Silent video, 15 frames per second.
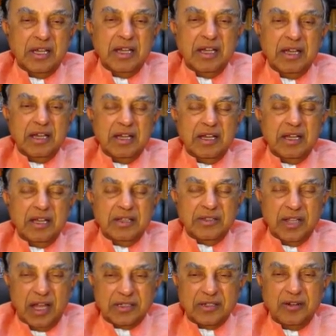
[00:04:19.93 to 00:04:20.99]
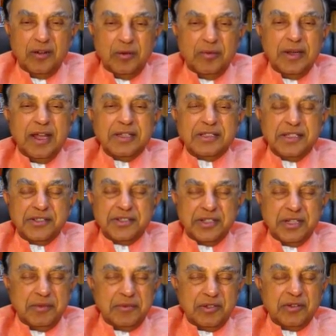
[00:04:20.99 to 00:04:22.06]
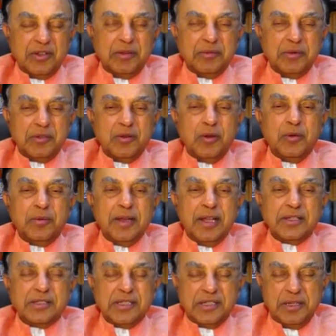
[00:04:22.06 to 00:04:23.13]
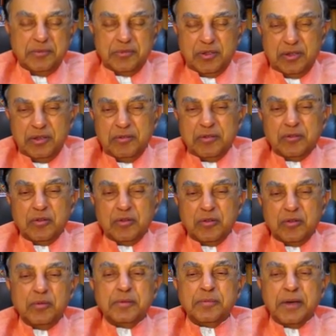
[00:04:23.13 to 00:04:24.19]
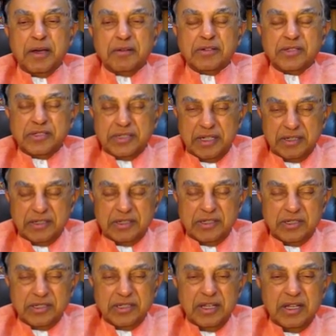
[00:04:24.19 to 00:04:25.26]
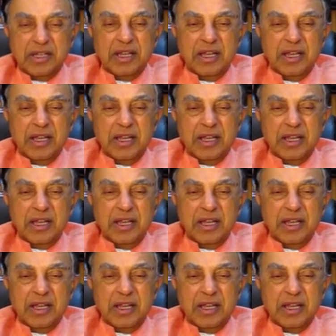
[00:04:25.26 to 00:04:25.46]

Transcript: Not globalization. I'm not talking about globalization. I'm talking about global power status.